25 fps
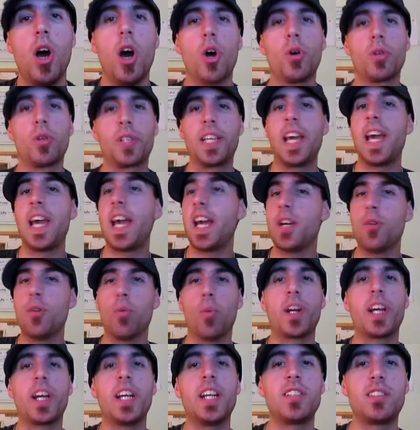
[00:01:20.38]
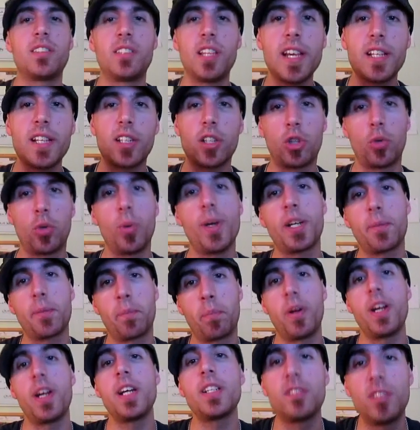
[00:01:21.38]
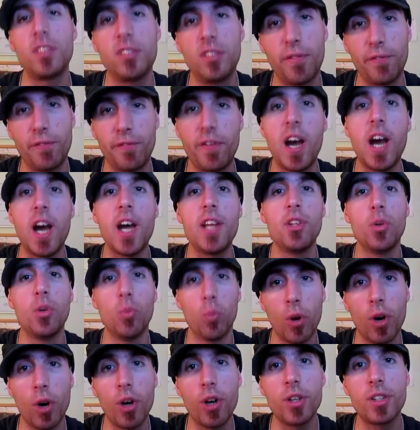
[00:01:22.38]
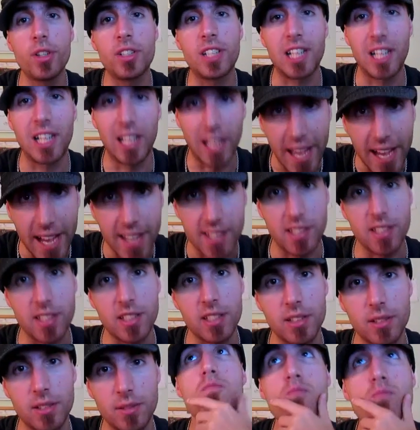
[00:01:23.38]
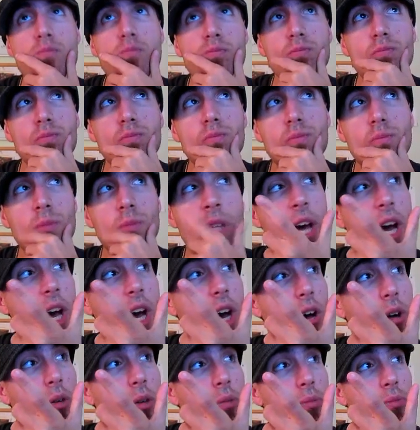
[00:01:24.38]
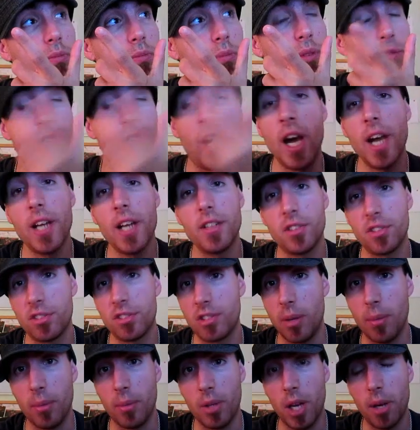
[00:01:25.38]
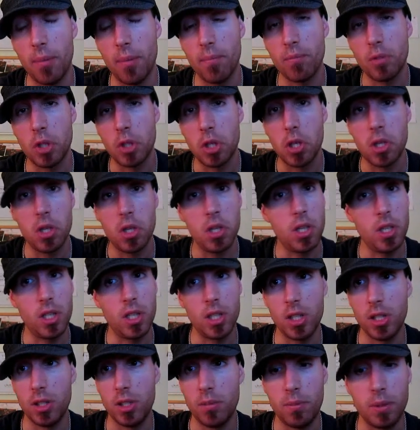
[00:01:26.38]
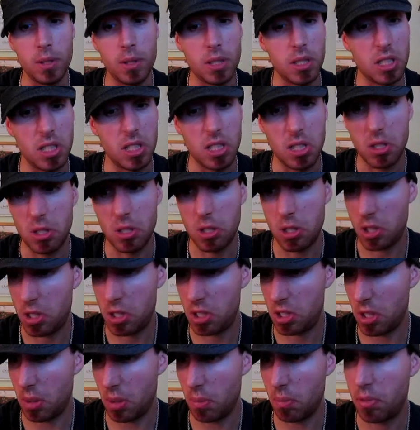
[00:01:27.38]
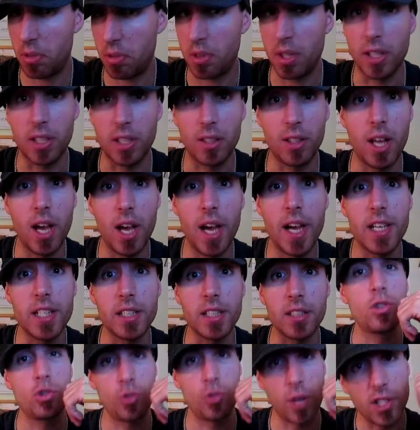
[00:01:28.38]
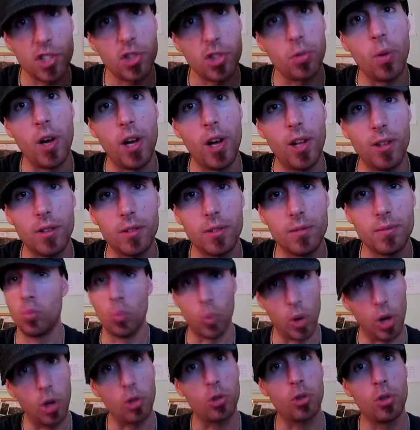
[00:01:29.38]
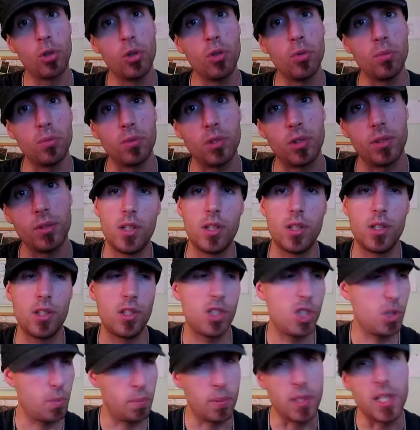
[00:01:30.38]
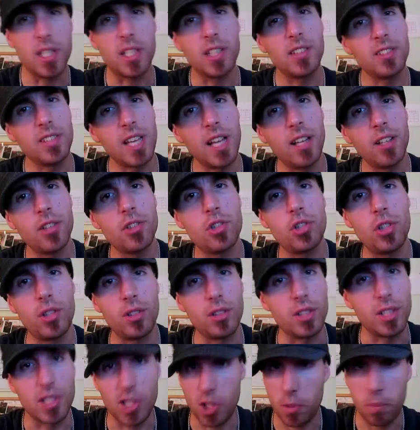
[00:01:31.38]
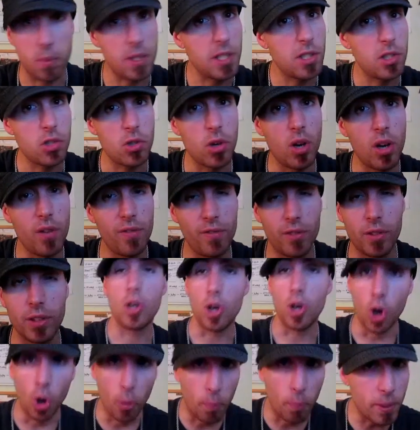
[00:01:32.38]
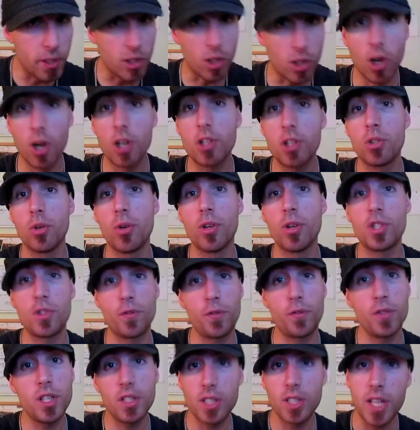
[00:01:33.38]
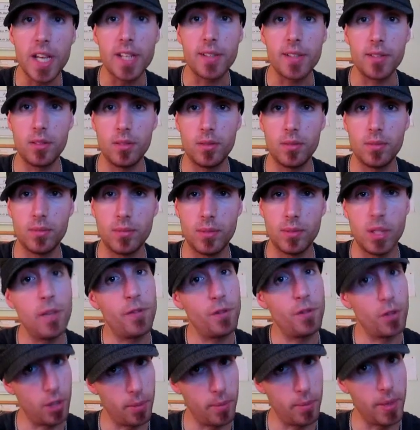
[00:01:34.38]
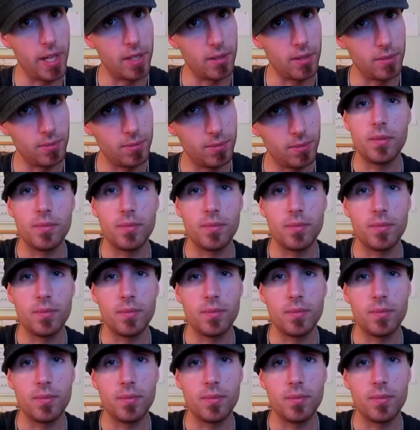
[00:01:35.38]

Okay, we're gonna take a quick break to define the word classy. Now, if I had to sum it up, it'd be something like dressed well, well groomed, speak intelligently, speak softly, open car doors for your date, if you're the man.